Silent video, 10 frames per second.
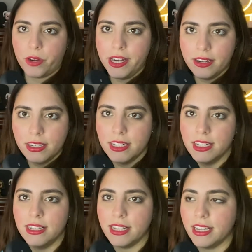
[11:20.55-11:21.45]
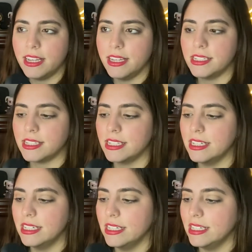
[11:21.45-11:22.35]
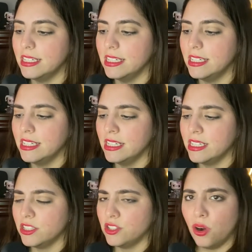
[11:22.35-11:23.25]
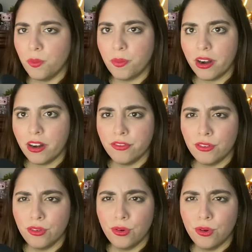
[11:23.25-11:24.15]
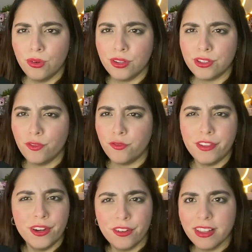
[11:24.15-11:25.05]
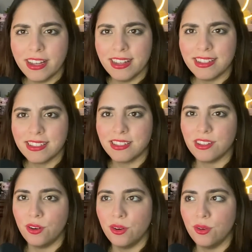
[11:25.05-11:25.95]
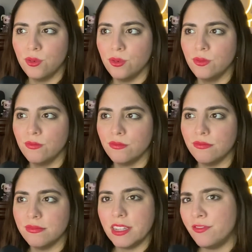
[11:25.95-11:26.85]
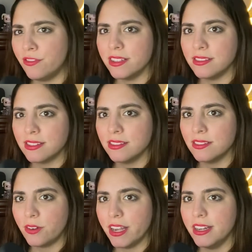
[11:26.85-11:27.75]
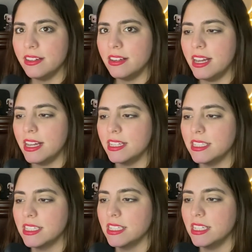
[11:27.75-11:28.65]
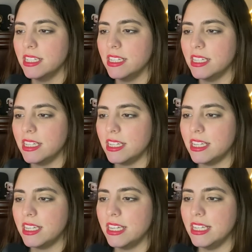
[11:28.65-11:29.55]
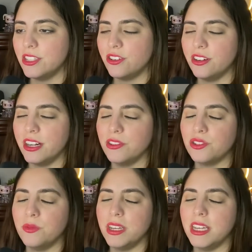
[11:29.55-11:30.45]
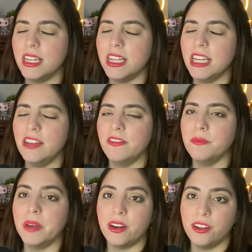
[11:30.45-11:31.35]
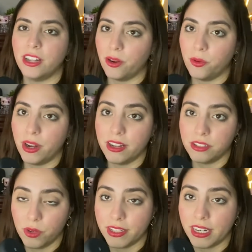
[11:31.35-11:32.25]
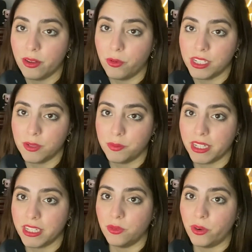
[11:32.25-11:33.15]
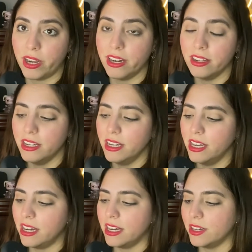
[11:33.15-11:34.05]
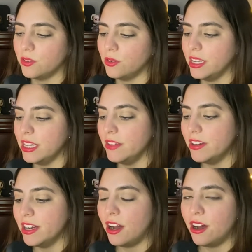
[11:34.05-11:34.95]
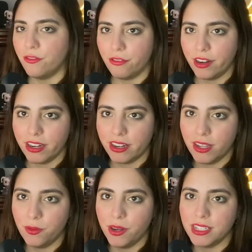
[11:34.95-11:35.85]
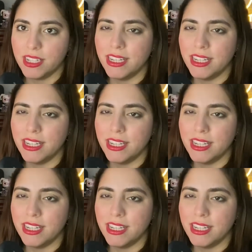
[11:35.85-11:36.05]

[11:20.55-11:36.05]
right? Like, he's so powerful, so fearless, so different, right? And he turned out to be even better than I, than I was expecting, right? and even Alfred. He was